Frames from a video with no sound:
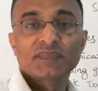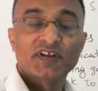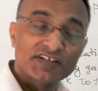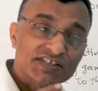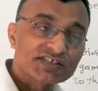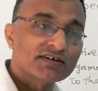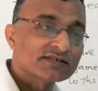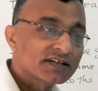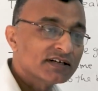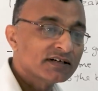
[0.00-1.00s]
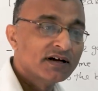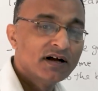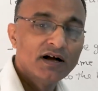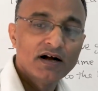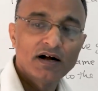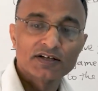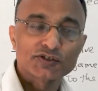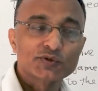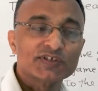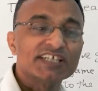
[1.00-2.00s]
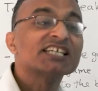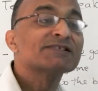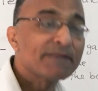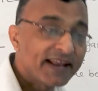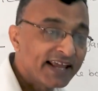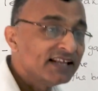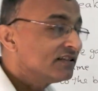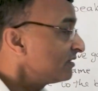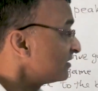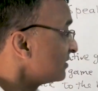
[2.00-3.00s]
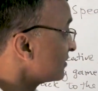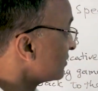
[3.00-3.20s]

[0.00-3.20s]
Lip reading: the instruction, should explain